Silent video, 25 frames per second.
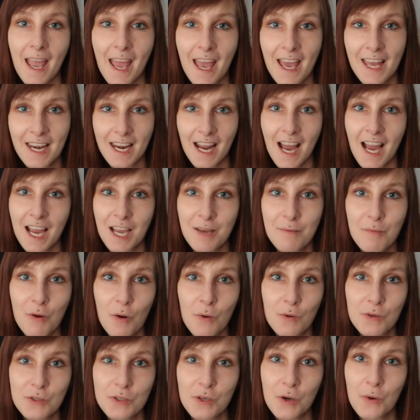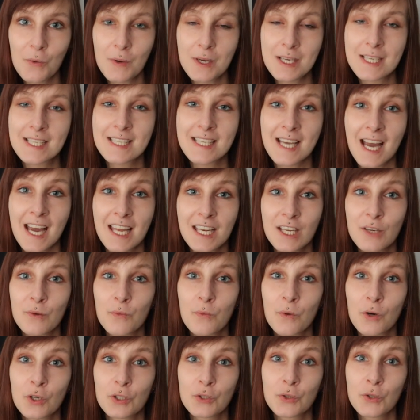And I am also excited,
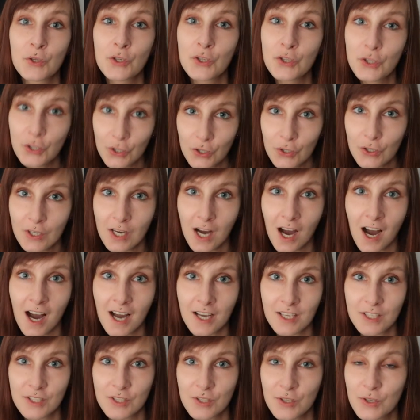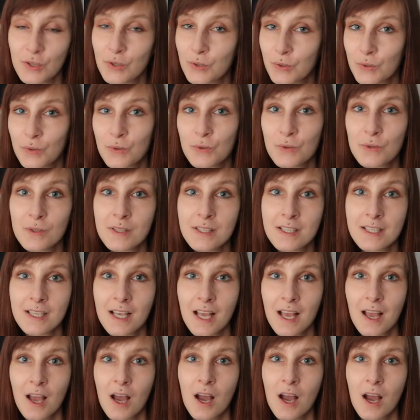what do you guys use?